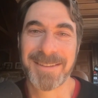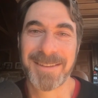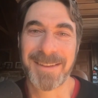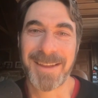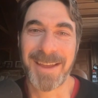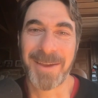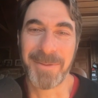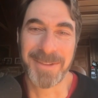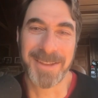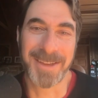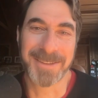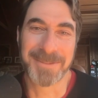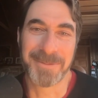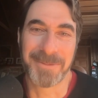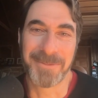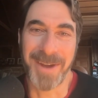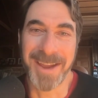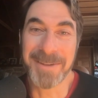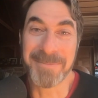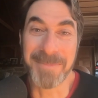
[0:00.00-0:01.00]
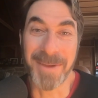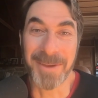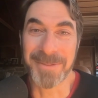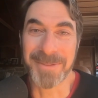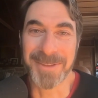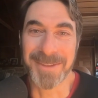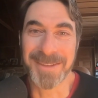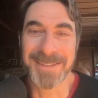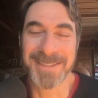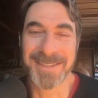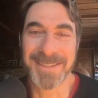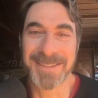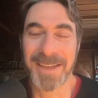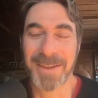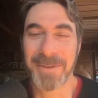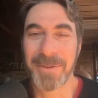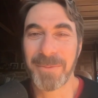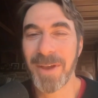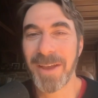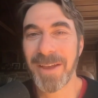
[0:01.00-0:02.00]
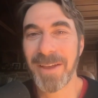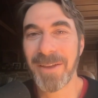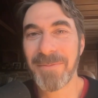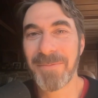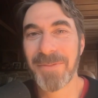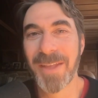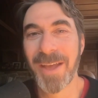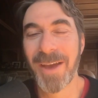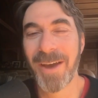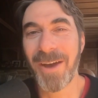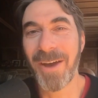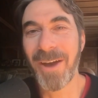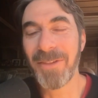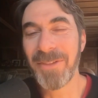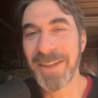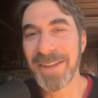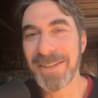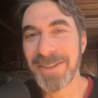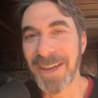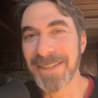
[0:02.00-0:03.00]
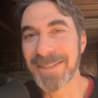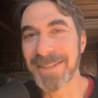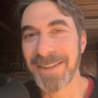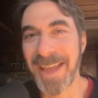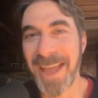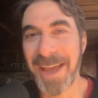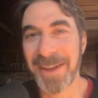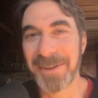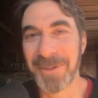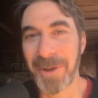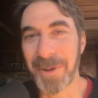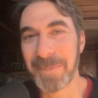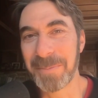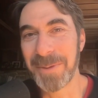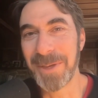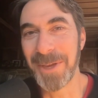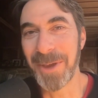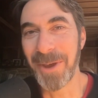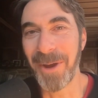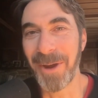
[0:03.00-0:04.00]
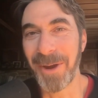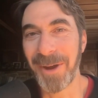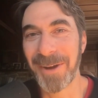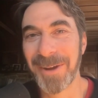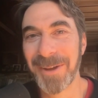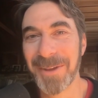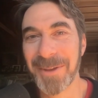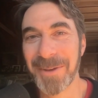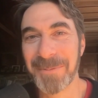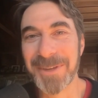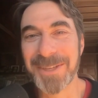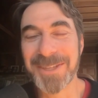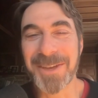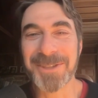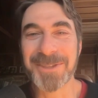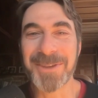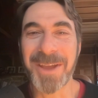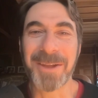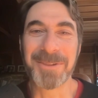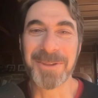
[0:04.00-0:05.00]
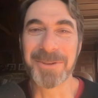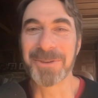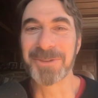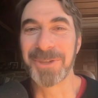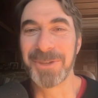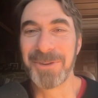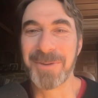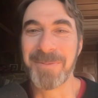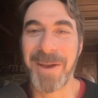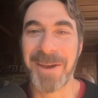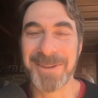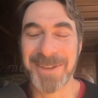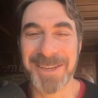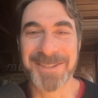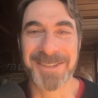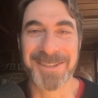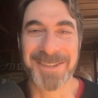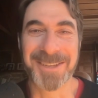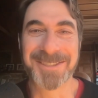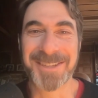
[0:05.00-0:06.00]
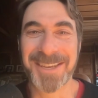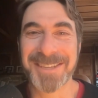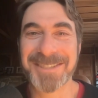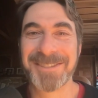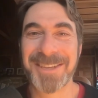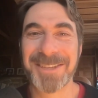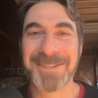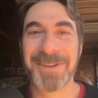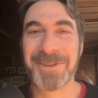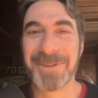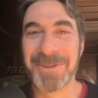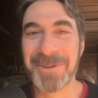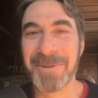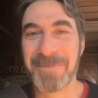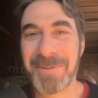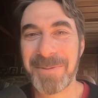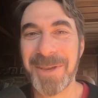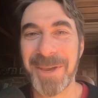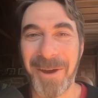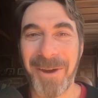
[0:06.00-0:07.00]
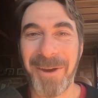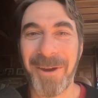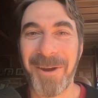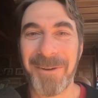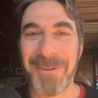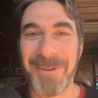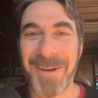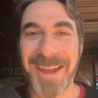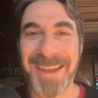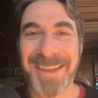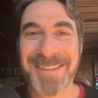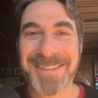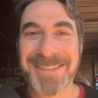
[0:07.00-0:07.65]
I would like to write about this. He's like, well, I'll let Dustin handle our PR, which tells you how little she knew about Dustin, because Dustin doesn't do PR, right?